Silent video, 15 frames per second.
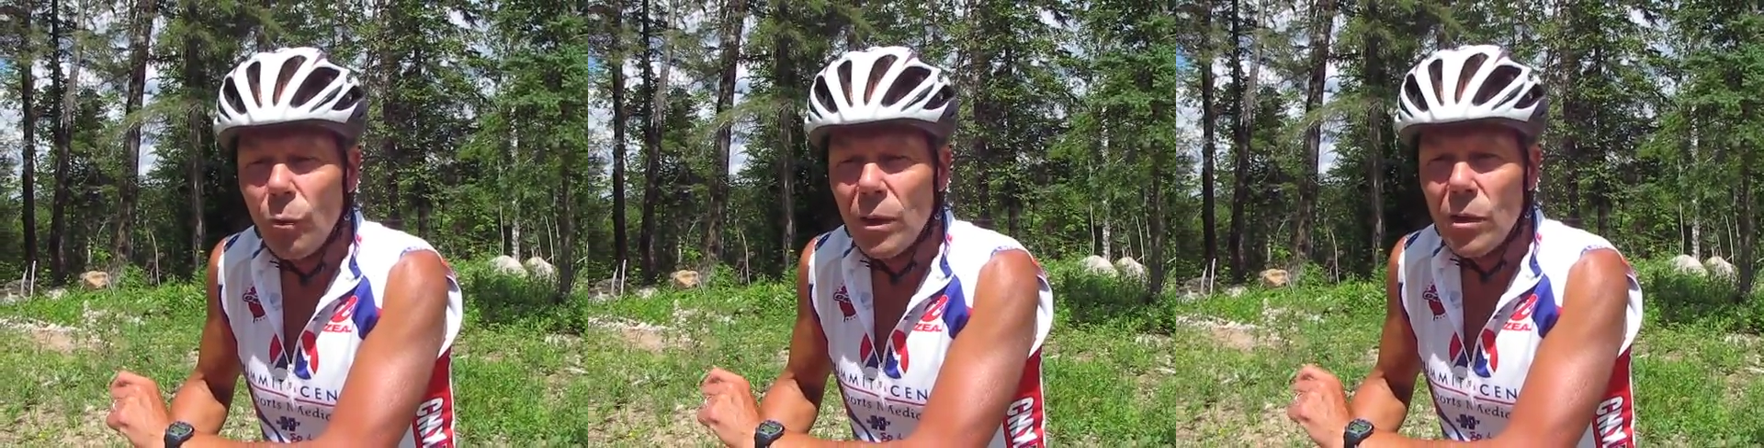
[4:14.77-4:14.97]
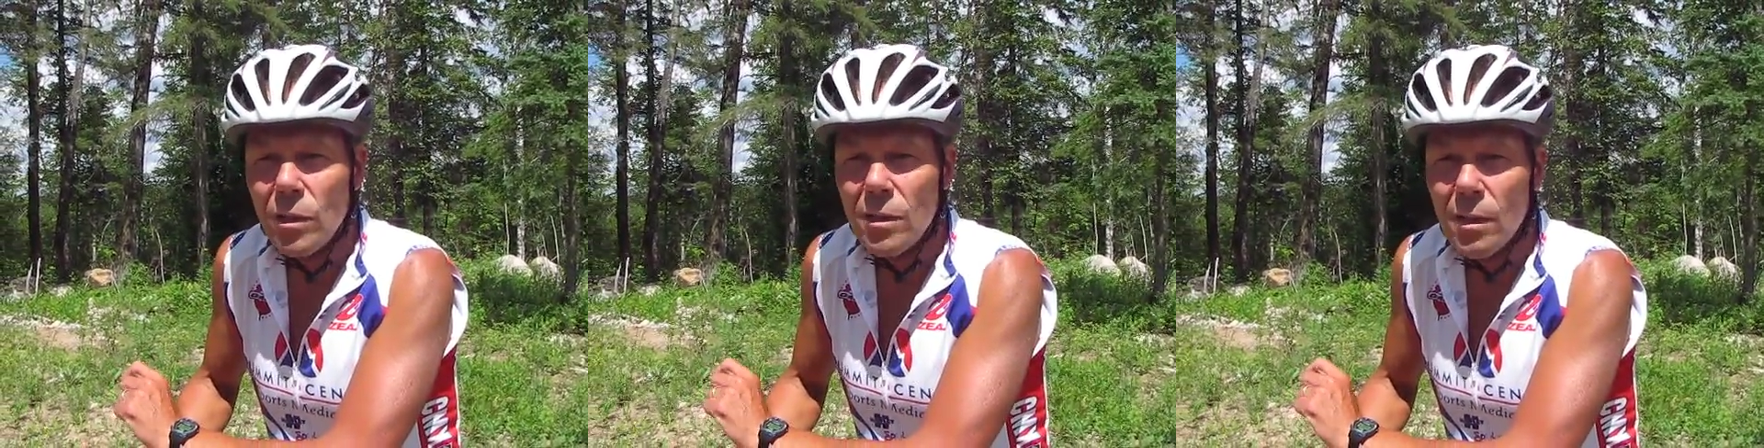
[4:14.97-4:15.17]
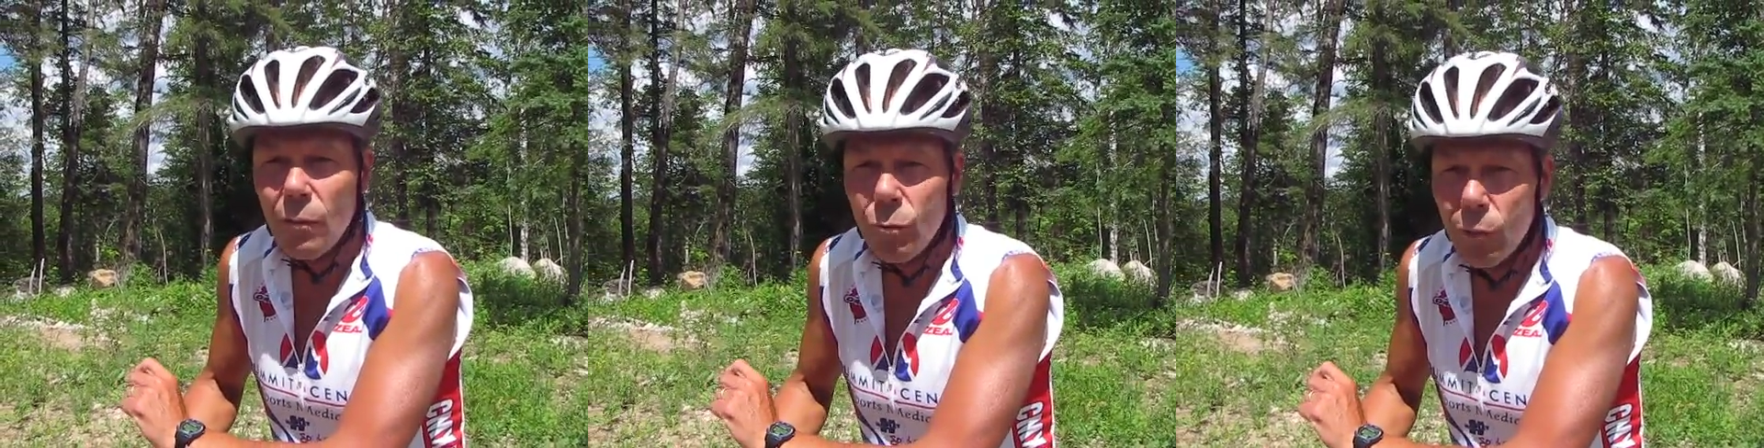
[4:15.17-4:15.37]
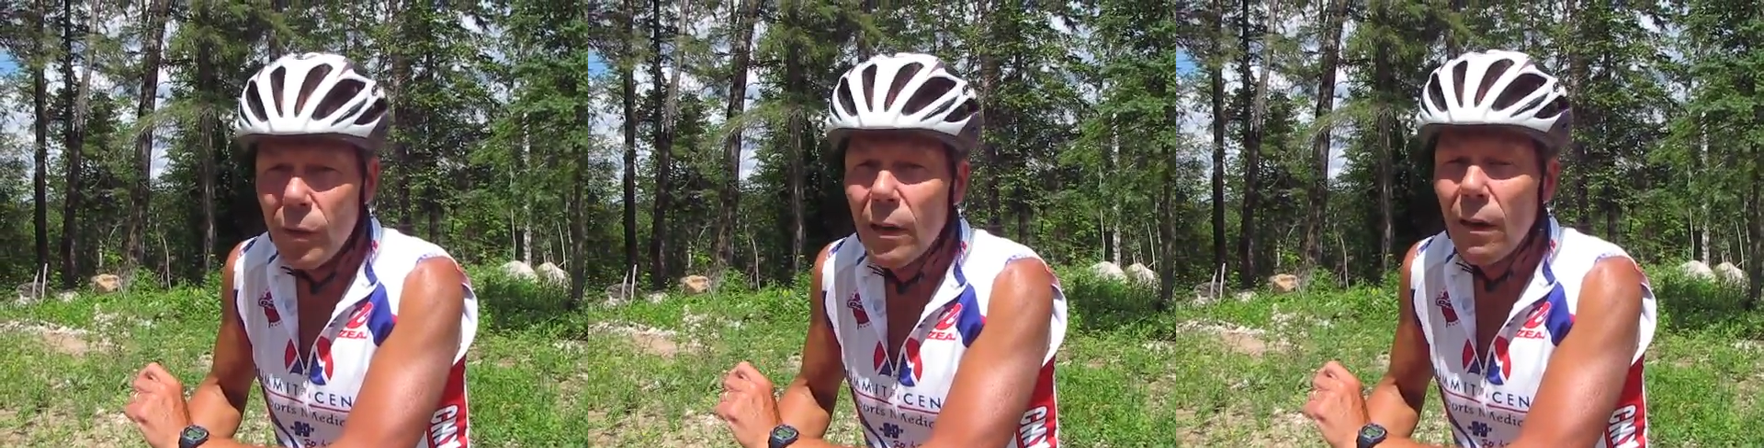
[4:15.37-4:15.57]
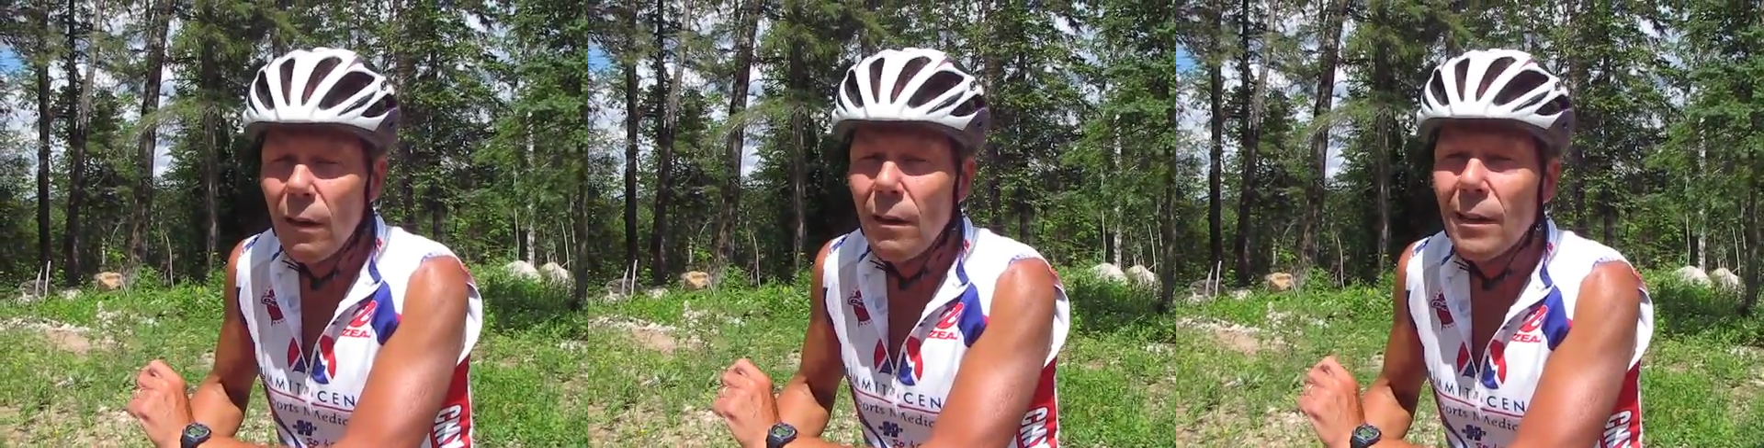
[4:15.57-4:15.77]
which is a
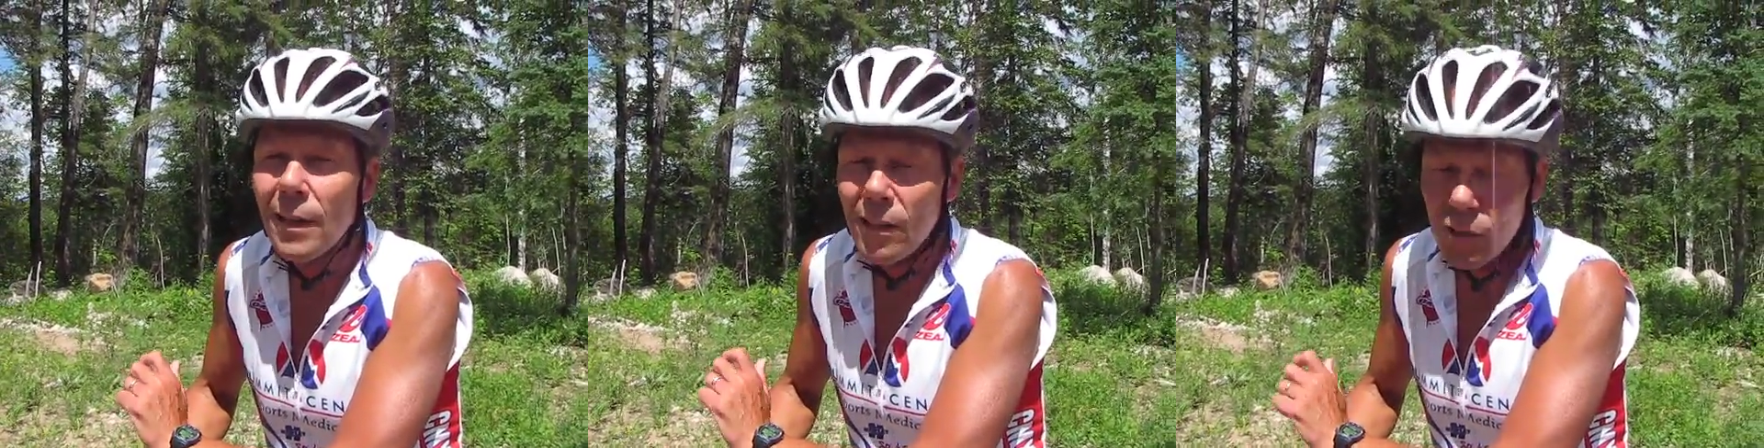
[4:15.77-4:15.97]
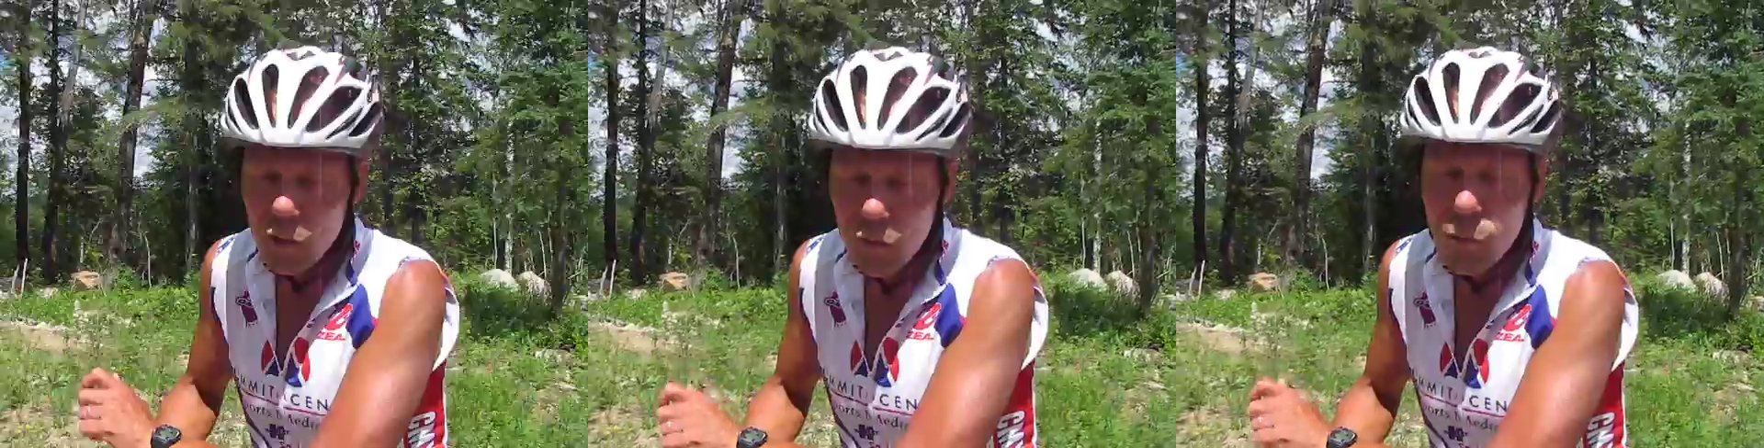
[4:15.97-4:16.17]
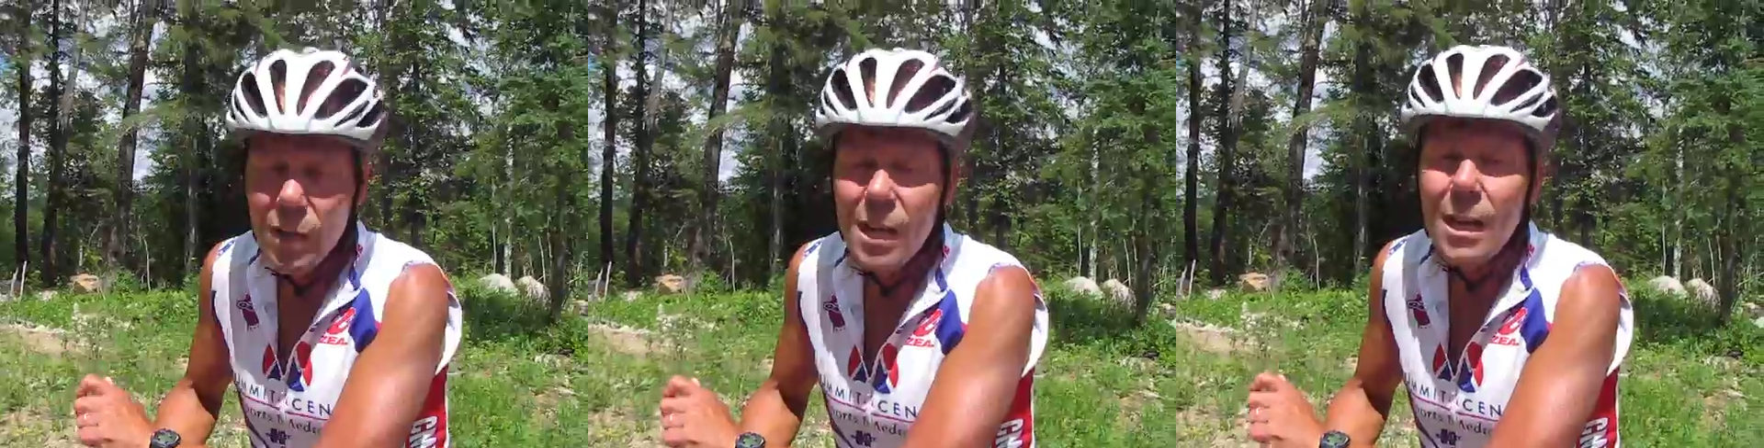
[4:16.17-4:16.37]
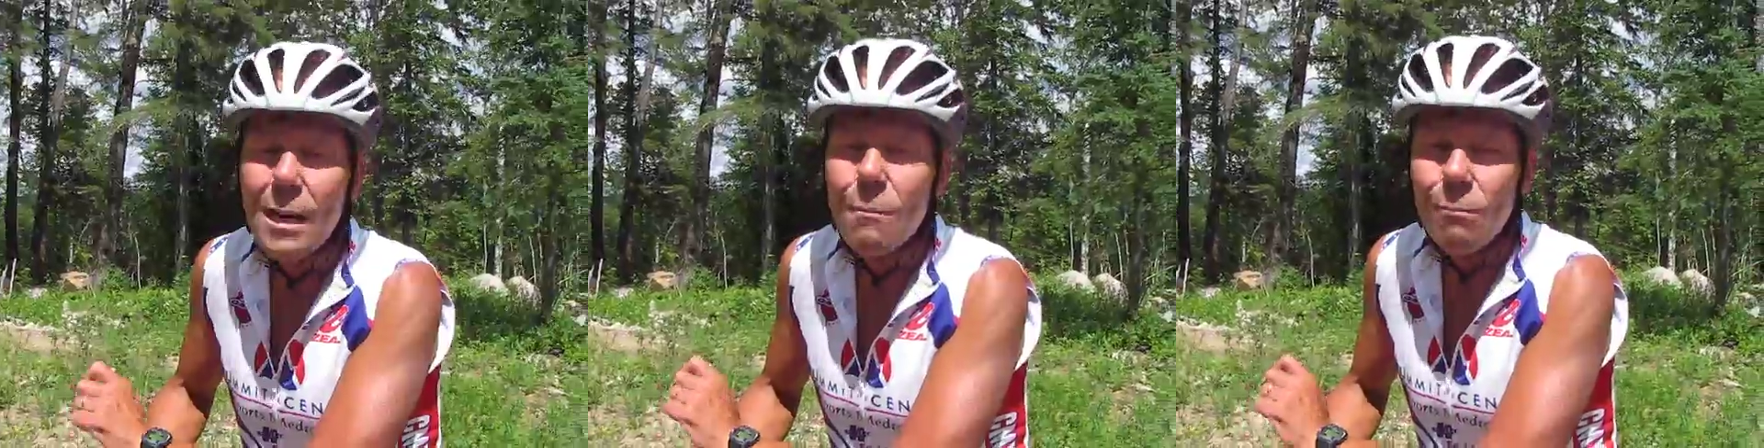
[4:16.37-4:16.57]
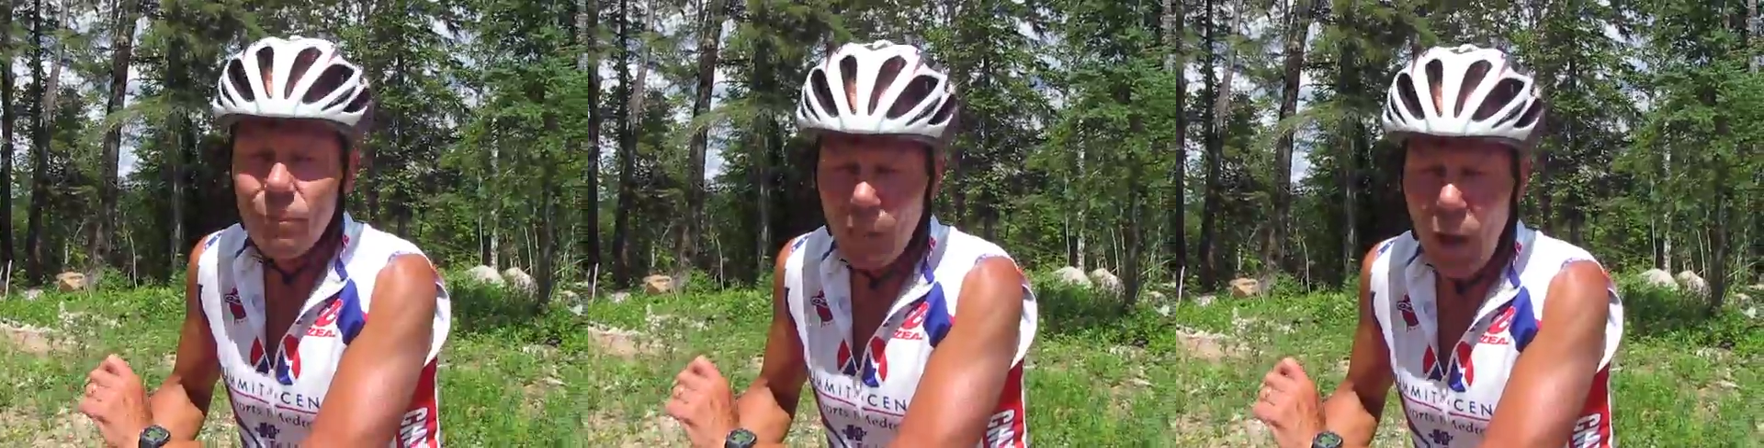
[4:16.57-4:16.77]
real
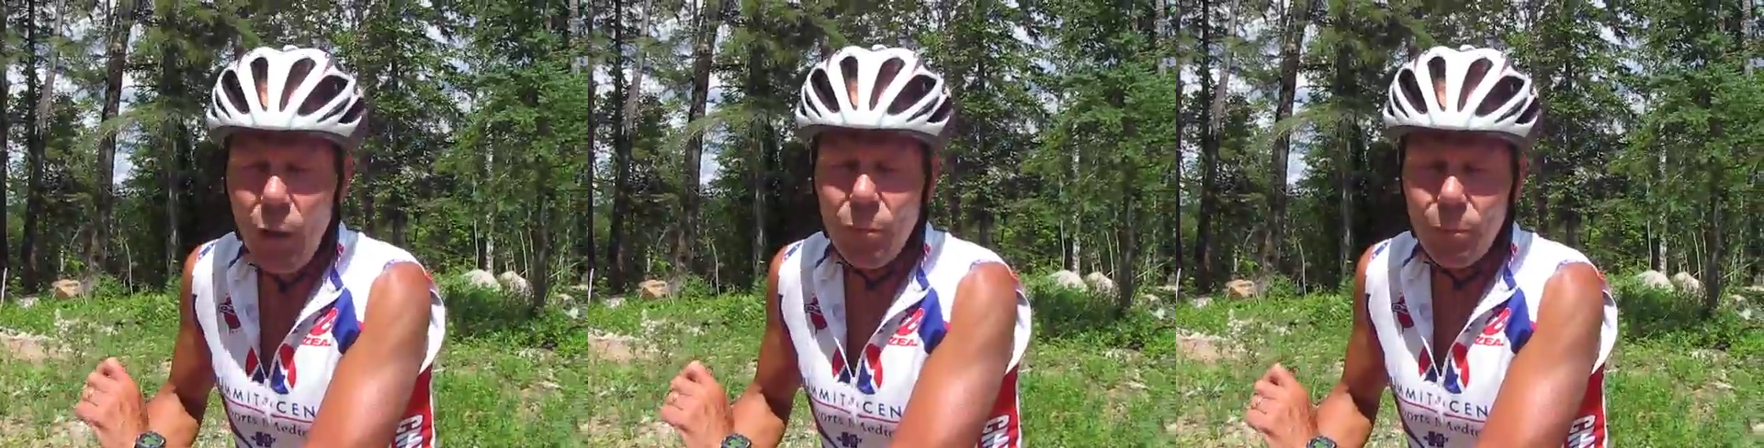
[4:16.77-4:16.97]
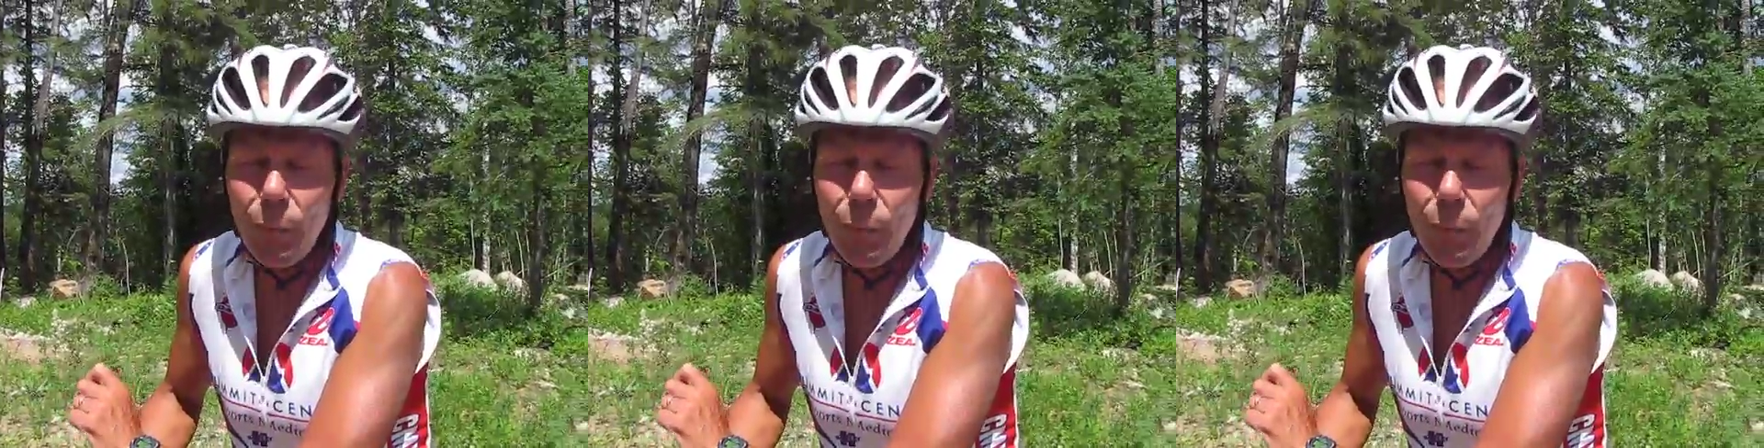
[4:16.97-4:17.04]
extreme mountain